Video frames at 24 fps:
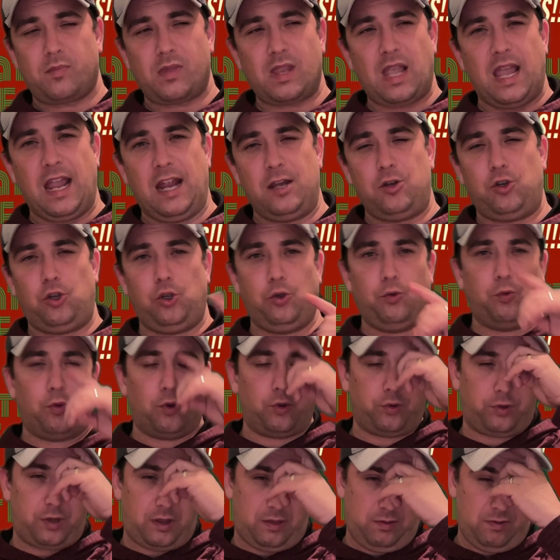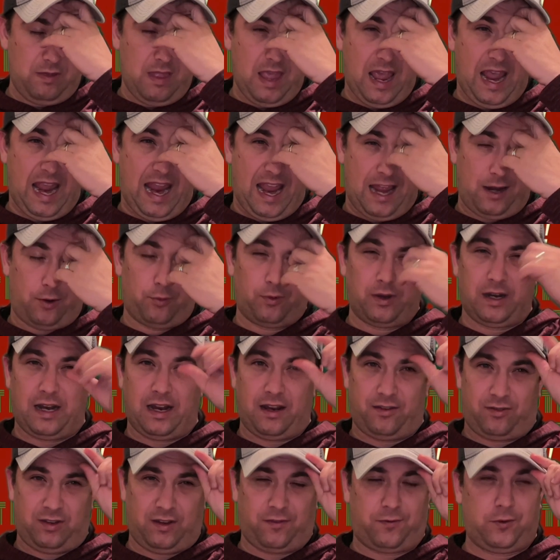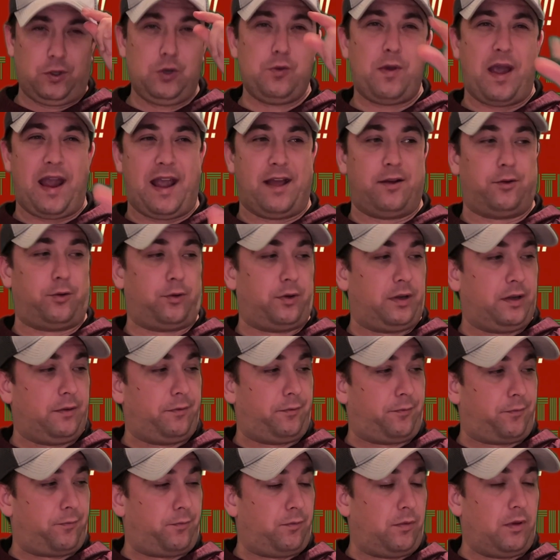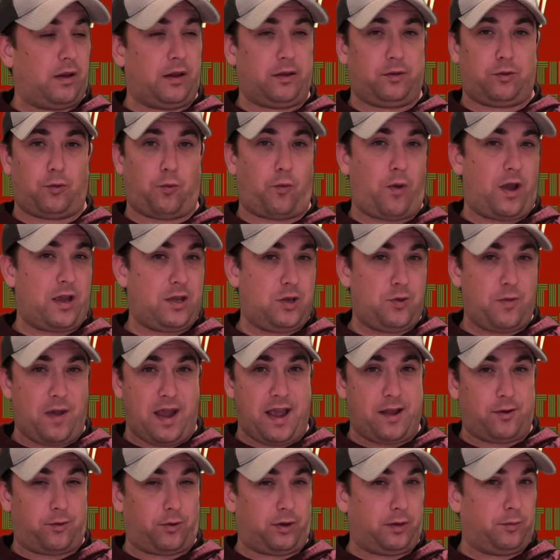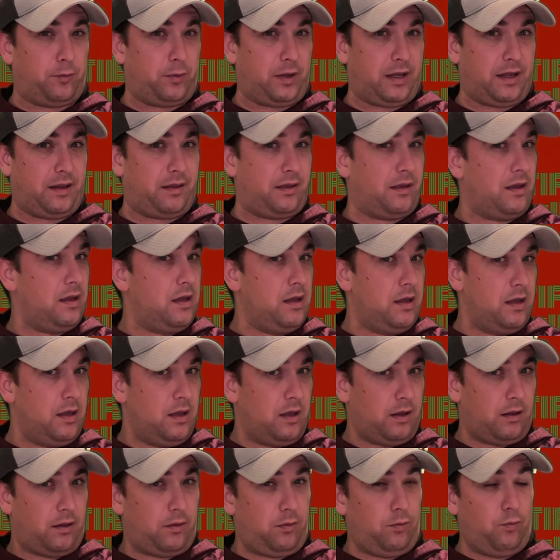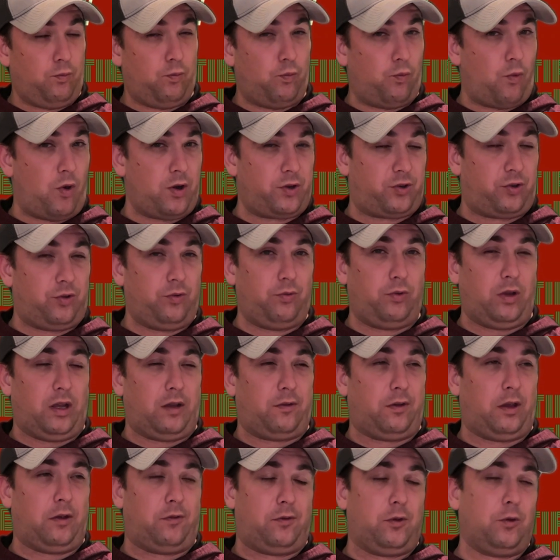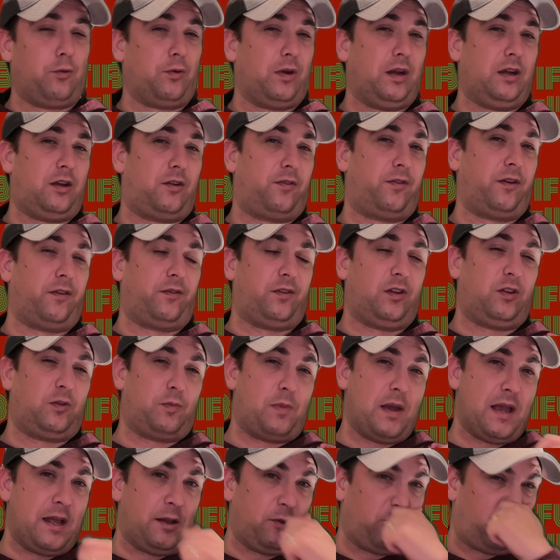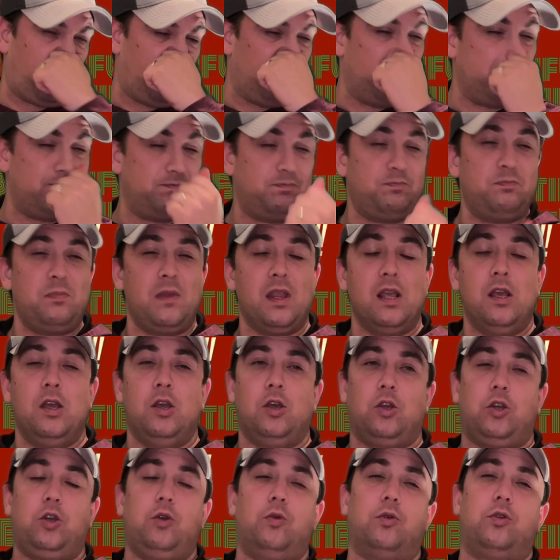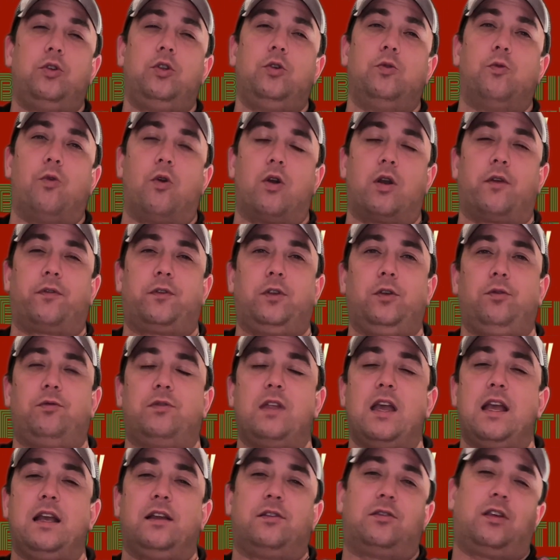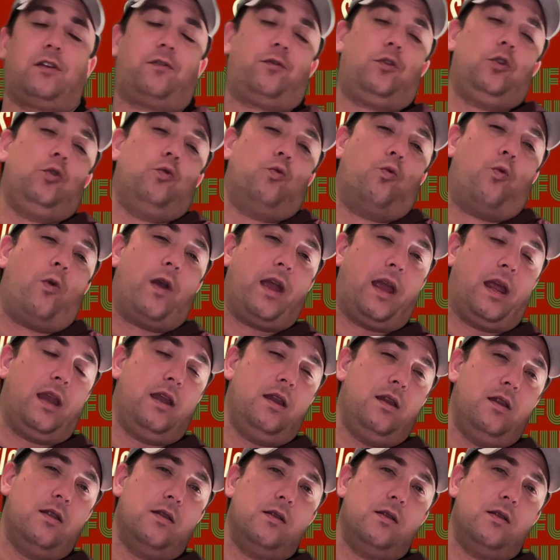and you will handle it as if you handled it the way you handled it if you reach 50 spins. You will do one of two things. If you win,